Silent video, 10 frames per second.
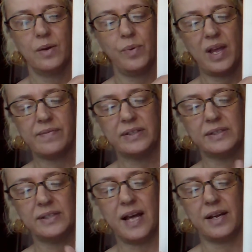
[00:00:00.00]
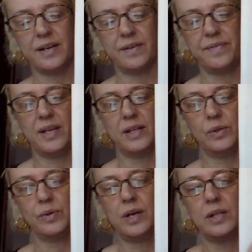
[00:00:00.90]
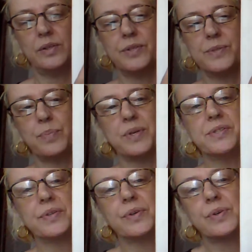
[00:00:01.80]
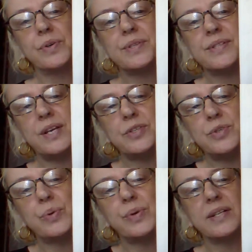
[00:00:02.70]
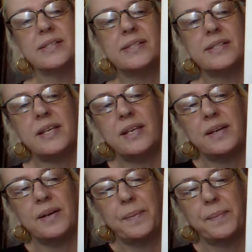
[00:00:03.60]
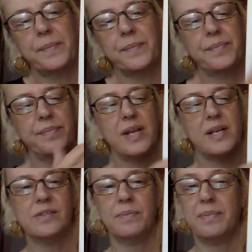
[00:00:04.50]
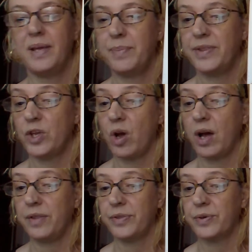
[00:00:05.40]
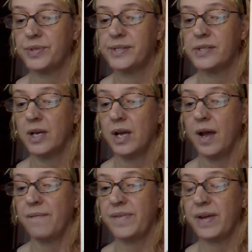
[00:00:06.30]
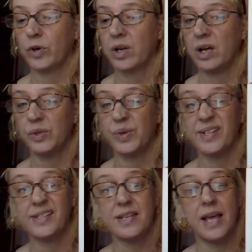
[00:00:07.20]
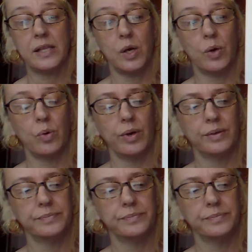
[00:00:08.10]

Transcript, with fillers: We have a lot of yellow colors, boys and girls, as you can see. So maybe the author's favorite color is yellow.